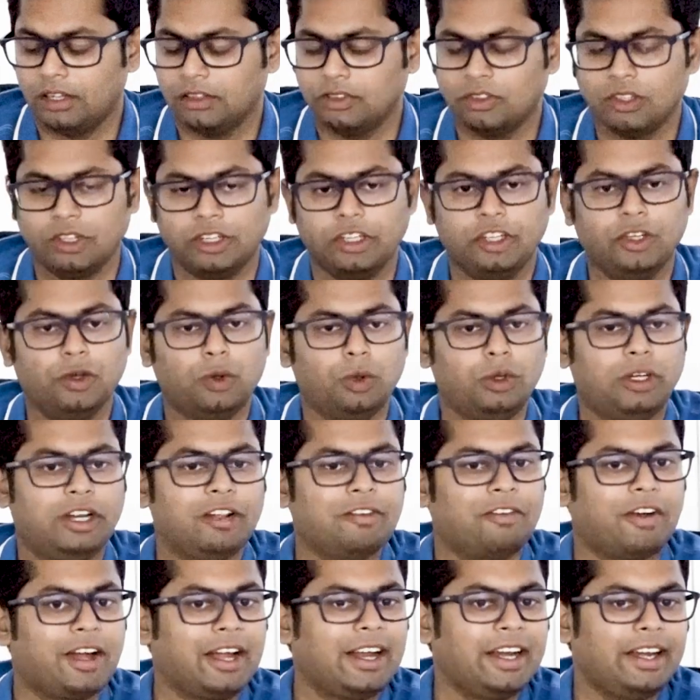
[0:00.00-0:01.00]
So you
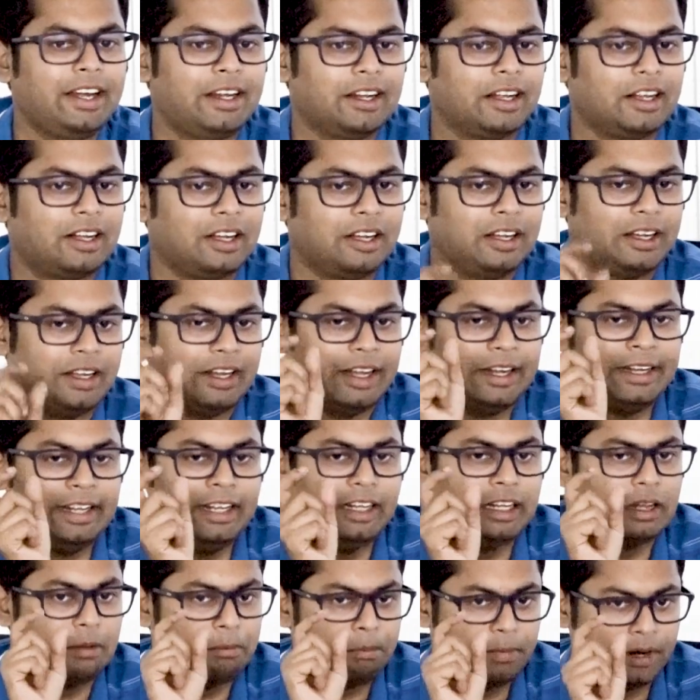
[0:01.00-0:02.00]
divide
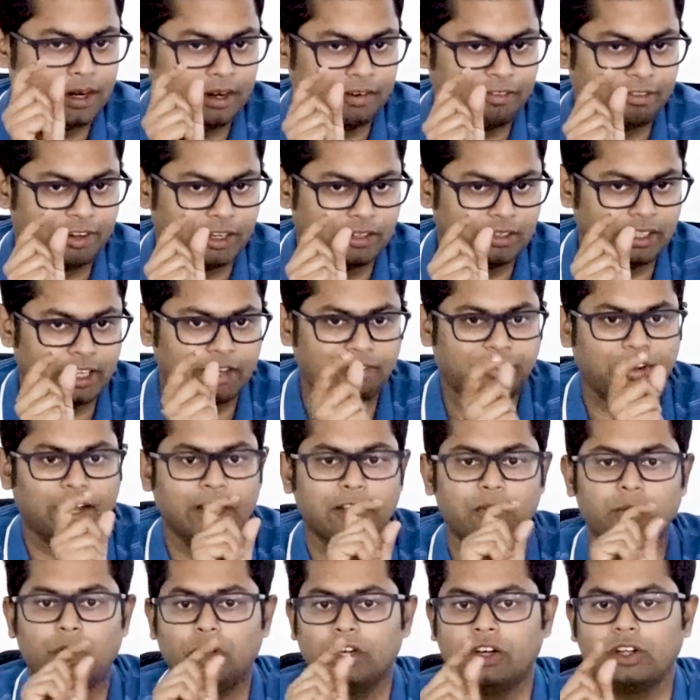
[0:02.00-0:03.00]
any number. For say, if
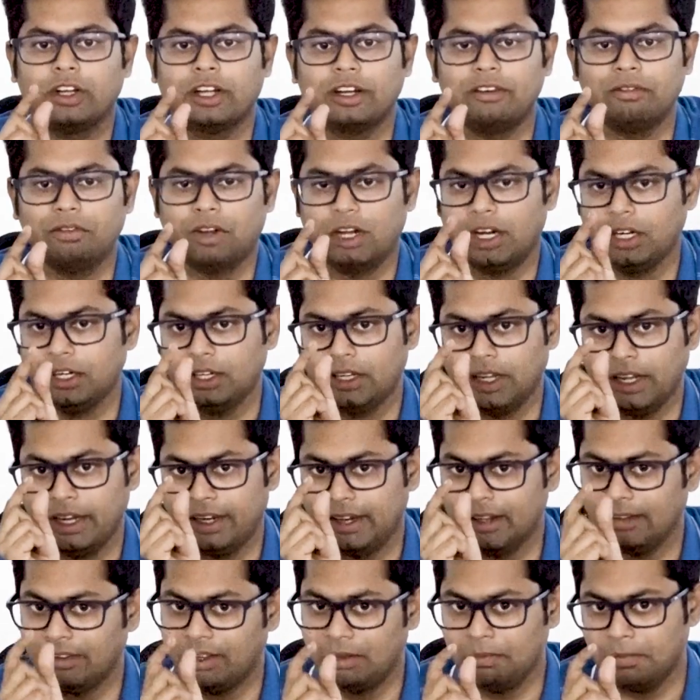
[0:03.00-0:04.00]
I want to convert
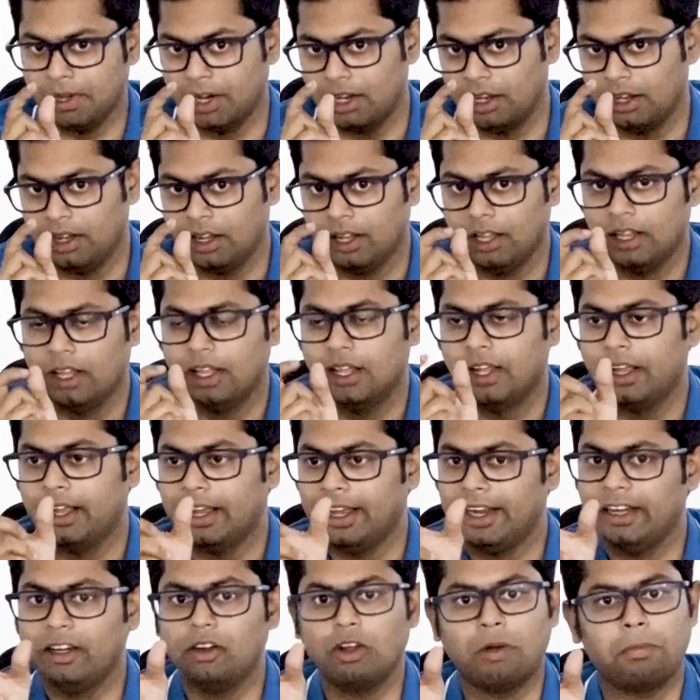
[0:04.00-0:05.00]
a decimal
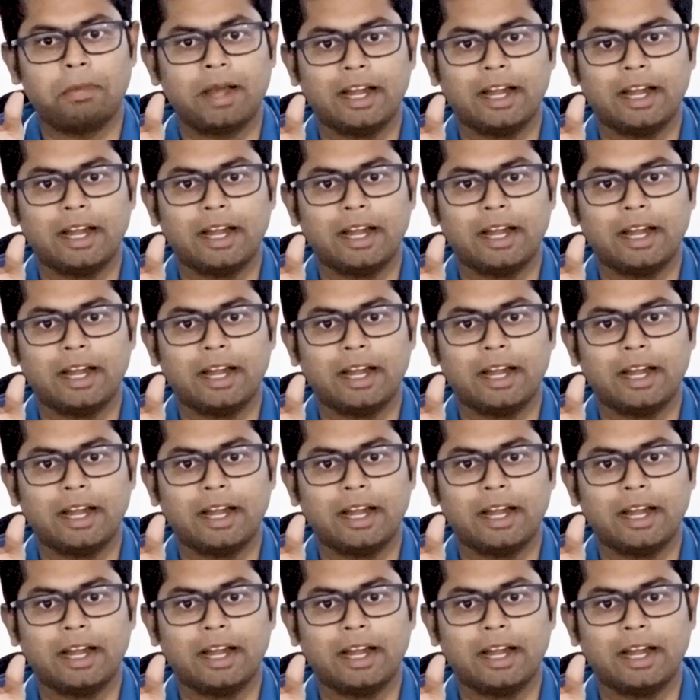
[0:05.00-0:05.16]
into a